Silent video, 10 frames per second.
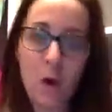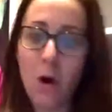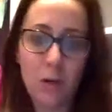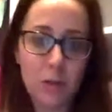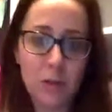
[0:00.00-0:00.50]

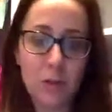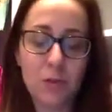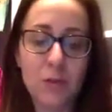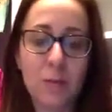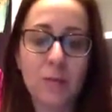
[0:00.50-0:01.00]
All of us do.
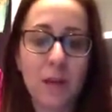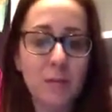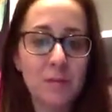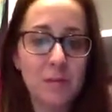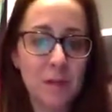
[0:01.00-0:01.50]

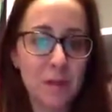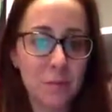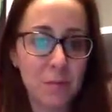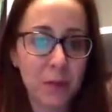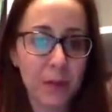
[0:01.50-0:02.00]
Sometimes it's in
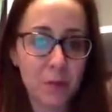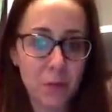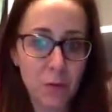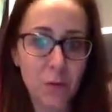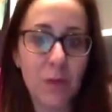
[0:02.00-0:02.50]
plain
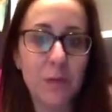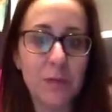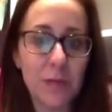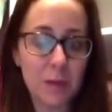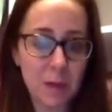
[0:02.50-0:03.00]
view and you
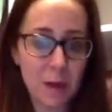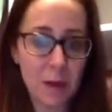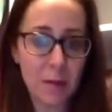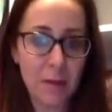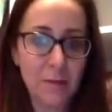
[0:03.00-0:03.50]
see it in the
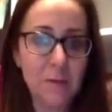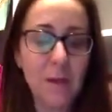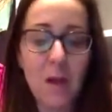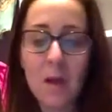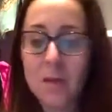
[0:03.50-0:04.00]
comments.
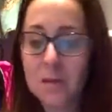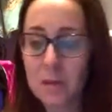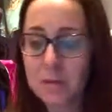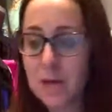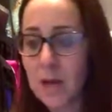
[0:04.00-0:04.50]

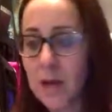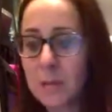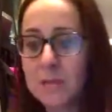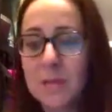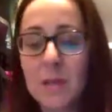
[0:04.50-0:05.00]

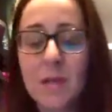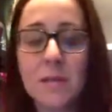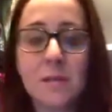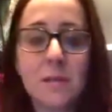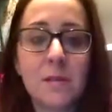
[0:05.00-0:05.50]
Sometimes
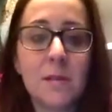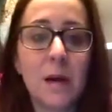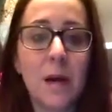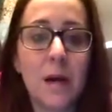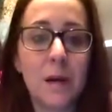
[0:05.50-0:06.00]
it's
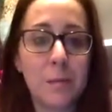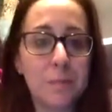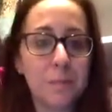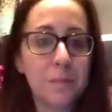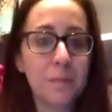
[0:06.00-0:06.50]

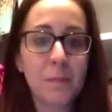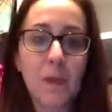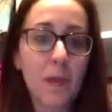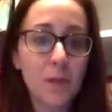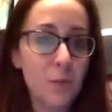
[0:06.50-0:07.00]

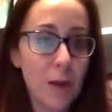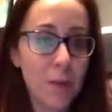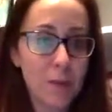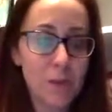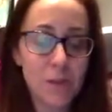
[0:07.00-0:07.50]
in direct
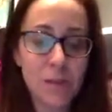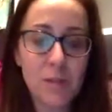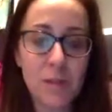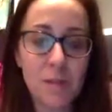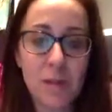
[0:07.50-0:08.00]
messages.
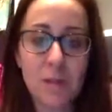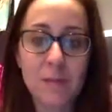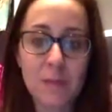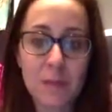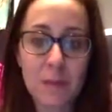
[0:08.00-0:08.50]
Sometimes
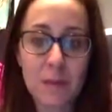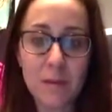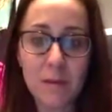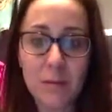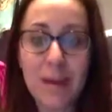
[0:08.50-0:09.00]
it's
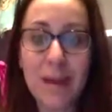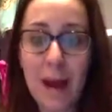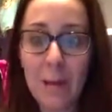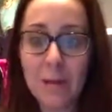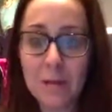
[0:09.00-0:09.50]
emails, but it
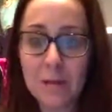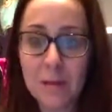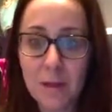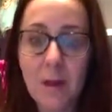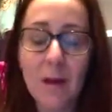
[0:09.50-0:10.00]
happens.
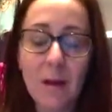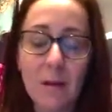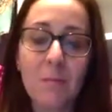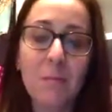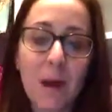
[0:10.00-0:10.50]

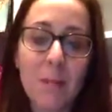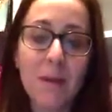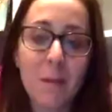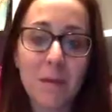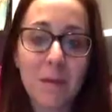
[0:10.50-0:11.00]
Mom,
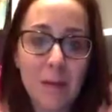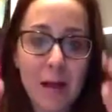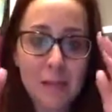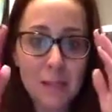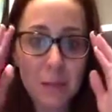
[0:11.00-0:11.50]
I'm in the
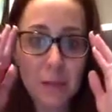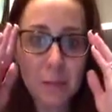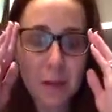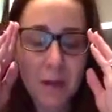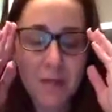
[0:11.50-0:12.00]
glasses
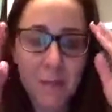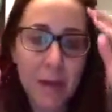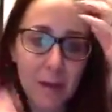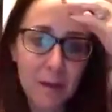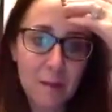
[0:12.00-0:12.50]
because
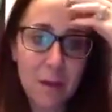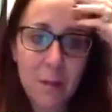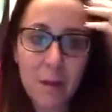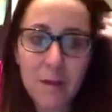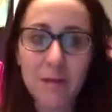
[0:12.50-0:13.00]
my
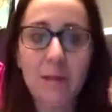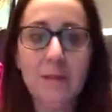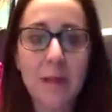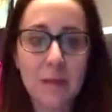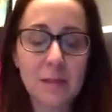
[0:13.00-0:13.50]
mom even
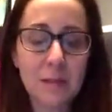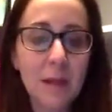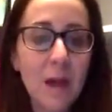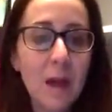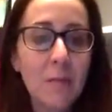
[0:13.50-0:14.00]
hates it,
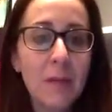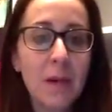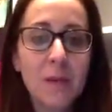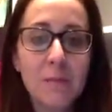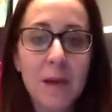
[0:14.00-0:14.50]

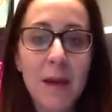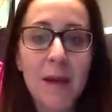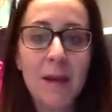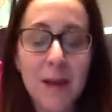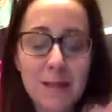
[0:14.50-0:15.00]
because
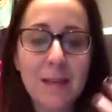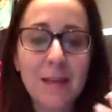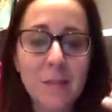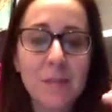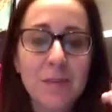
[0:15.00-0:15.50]
my contact
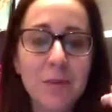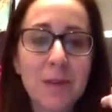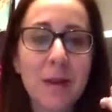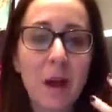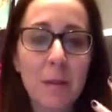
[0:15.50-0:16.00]
lens was
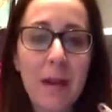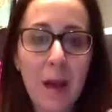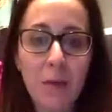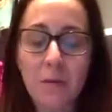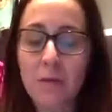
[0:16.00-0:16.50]
literally coming
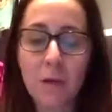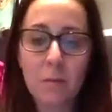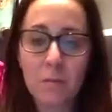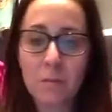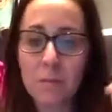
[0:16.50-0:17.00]
out
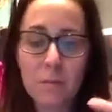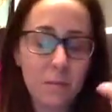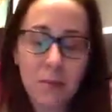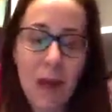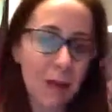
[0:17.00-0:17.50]
from
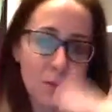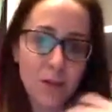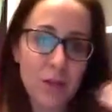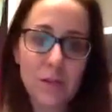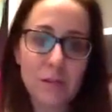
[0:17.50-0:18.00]

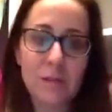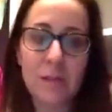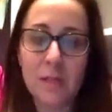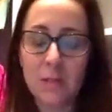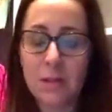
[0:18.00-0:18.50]
allergies and
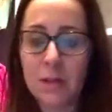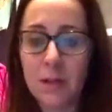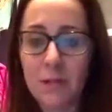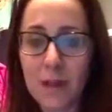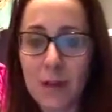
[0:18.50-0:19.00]
seasonal
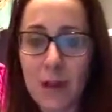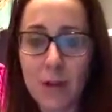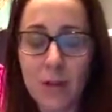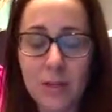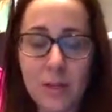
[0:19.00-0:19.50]
stuff, and I
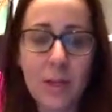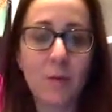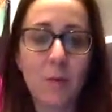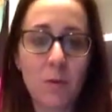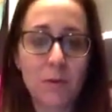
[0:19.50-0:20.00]
couldn't take it
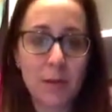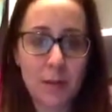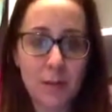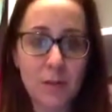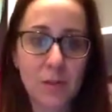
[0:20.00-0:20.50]
one more
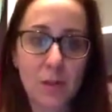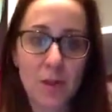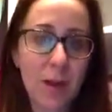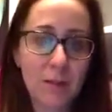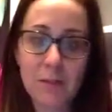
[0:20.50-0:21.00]
second. So you're
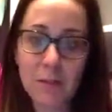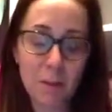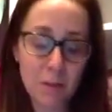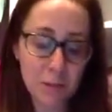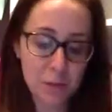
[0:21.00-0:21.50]
going to have to deal
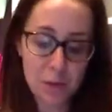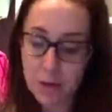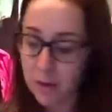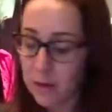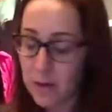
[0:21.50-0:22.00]
with it. I'm
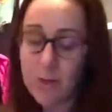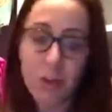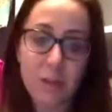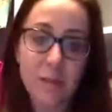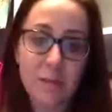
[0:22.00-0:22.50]
sorry.
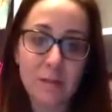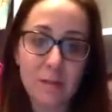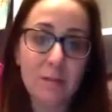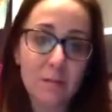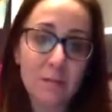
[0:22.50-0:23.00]
Jason,
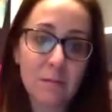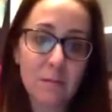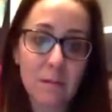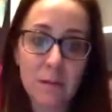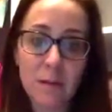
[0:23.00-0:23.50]

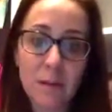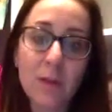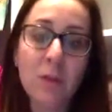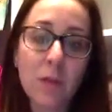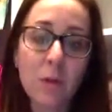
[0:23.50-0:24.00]

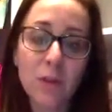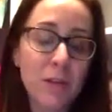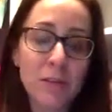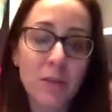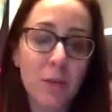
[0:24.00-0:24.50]
clearly you and
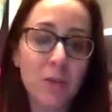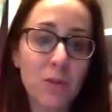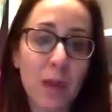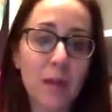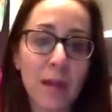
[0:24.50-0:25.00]
Jason both do
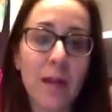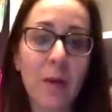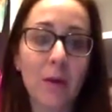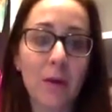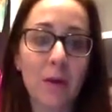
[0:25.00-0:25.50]
not like how
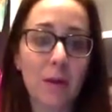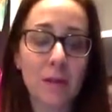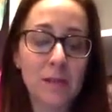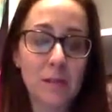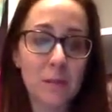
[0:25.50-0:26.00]
I look in
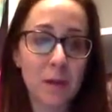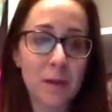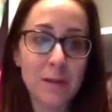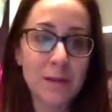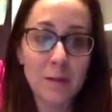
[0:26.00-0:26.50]
glasses, but
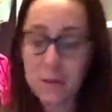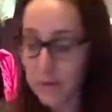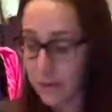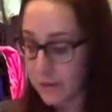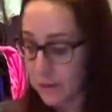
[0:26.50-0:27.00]
this is my
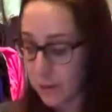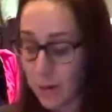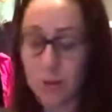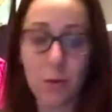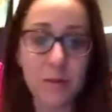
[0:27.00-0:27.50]
face, so I
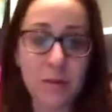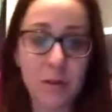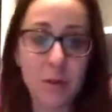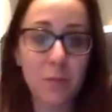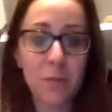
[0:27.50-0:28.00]
don't know what to tell you.